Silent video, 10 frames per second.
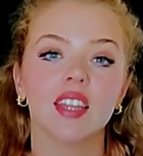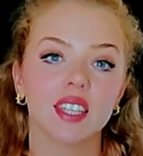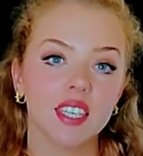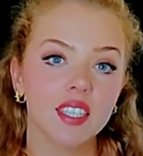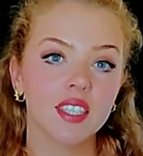
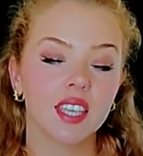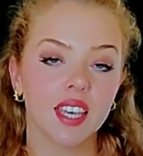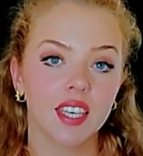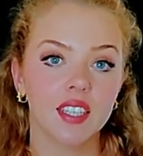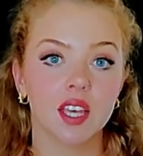This
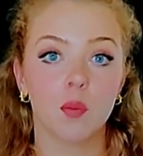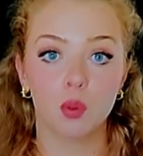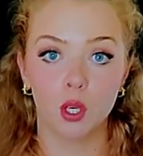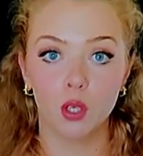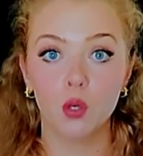is a
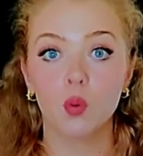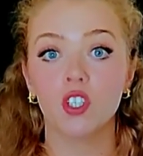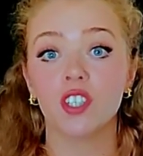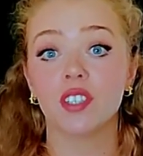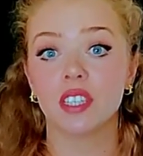product
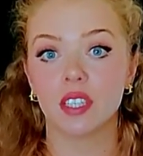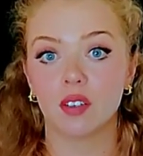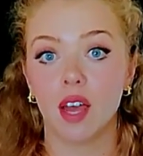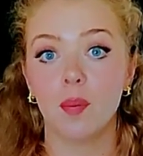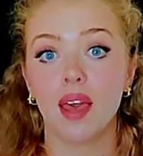which is
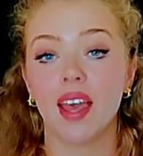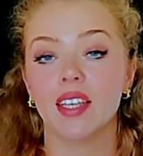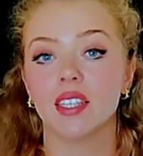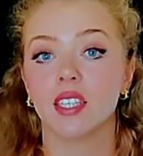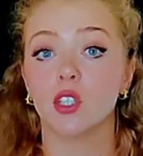described
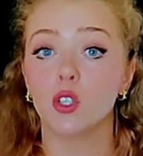as a